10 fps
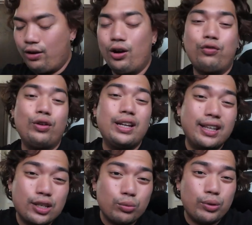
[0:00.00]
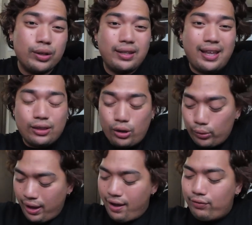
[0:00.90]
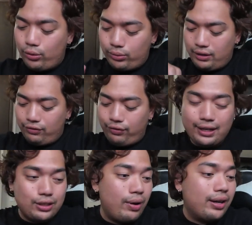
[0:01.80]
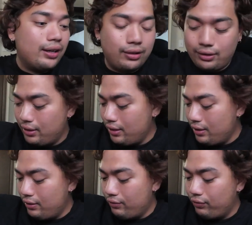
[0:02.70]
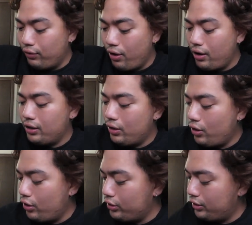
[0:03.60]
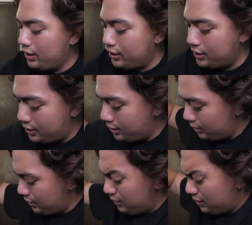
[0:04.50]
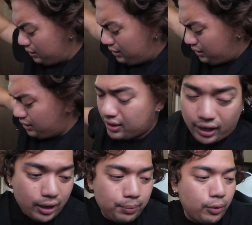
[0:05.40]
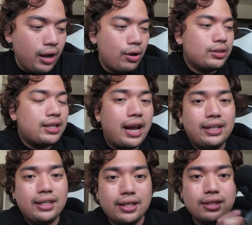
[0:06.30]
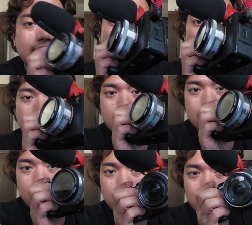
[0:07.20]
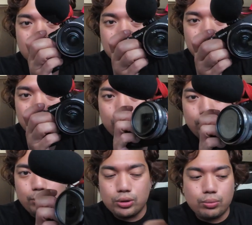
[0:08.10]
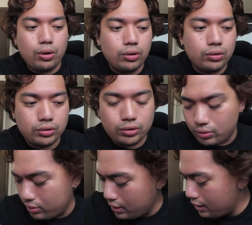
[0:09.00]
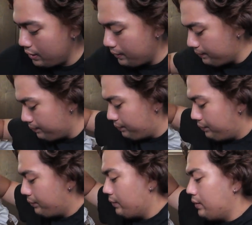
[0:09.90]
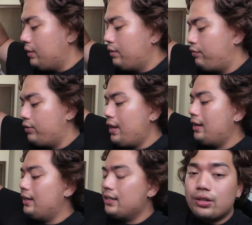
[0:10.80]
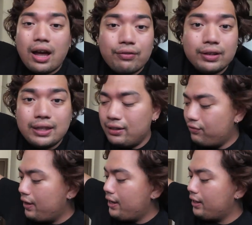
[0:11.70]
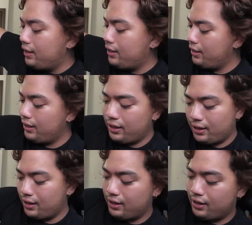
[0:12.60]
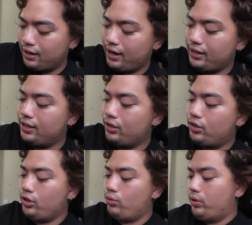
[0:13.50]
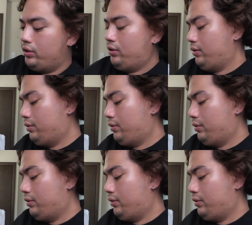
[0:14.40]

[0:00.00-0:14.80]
hopefully this one don't have no defects so I can vlog on this setup look how tiny this setup is like it's super duper small so for that unless to have a defect I need a good one